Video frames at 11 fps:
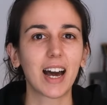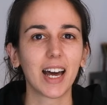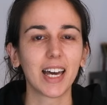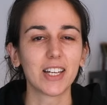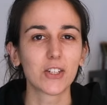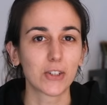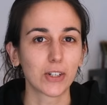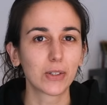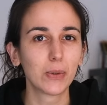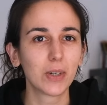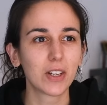I
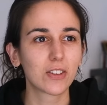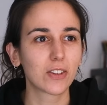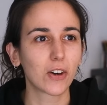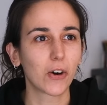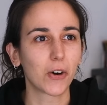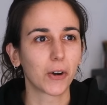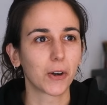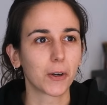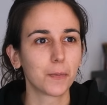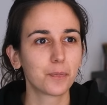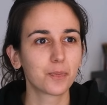struggle with
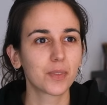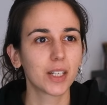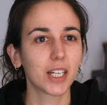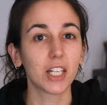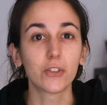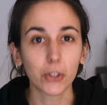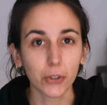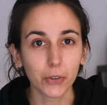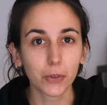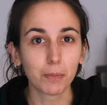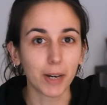are
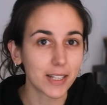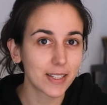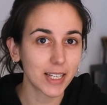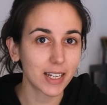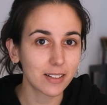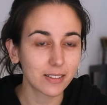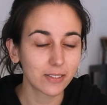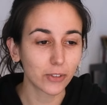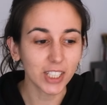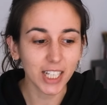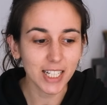internal mindset
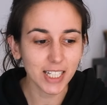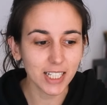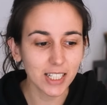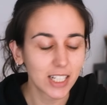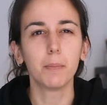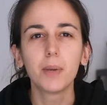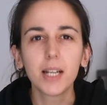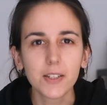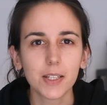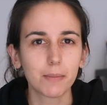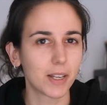related,
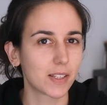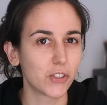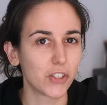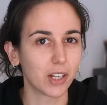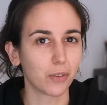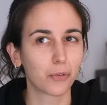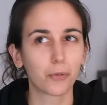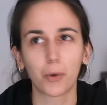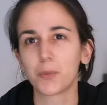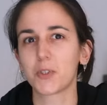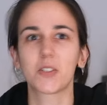implicit messaging
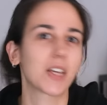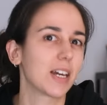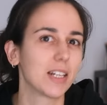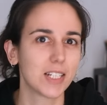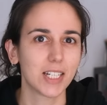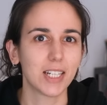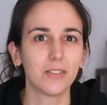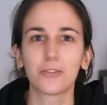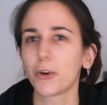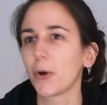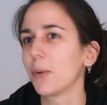from society,
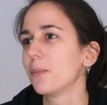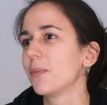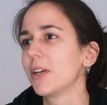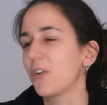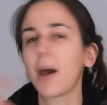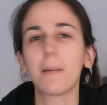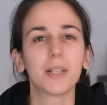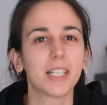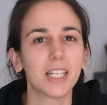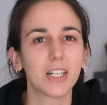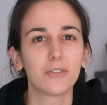from
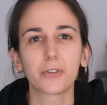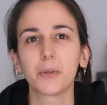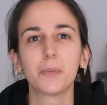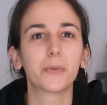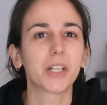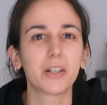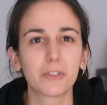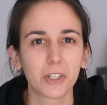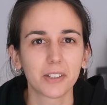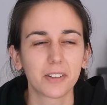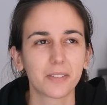family, from
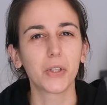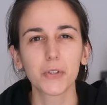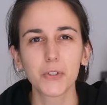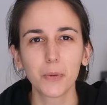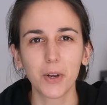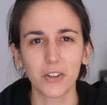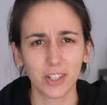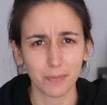whatever, but not so much